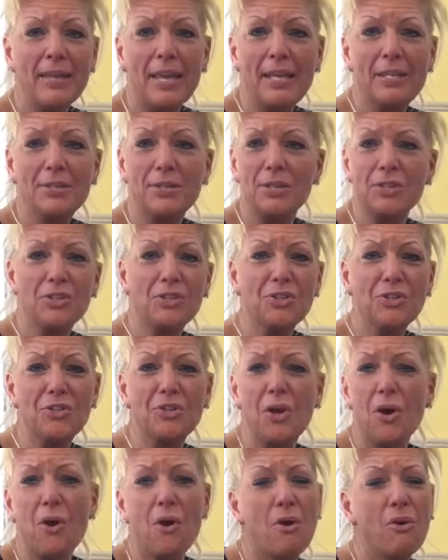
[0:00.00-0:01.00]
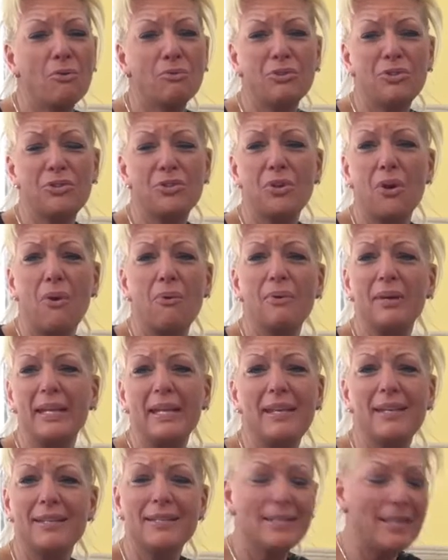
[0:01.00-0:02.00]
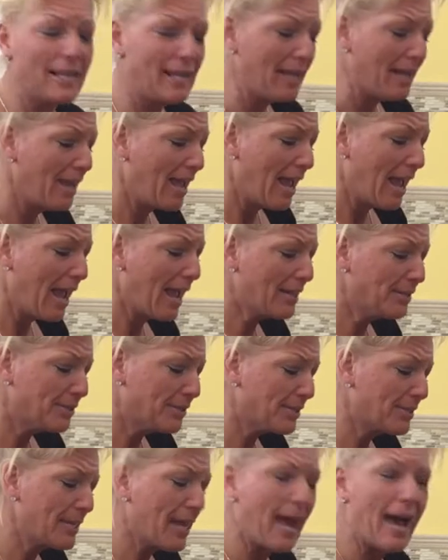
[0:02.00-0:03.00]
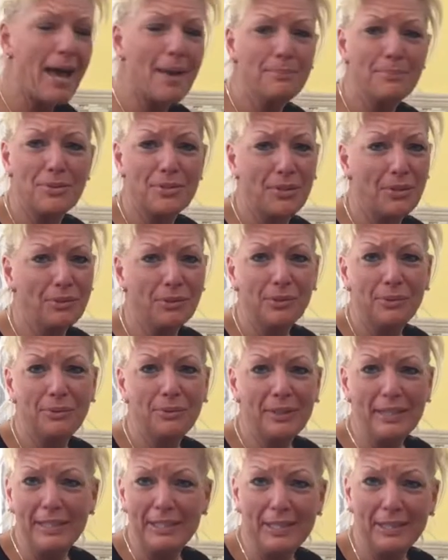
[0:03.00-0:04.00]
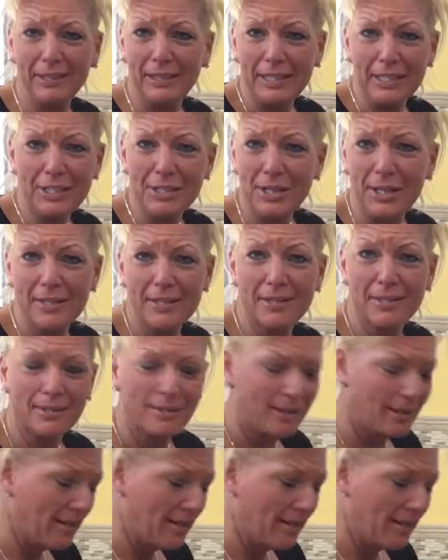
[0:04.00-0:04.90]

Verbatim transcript: is just so, so easy and just absolutely delicious.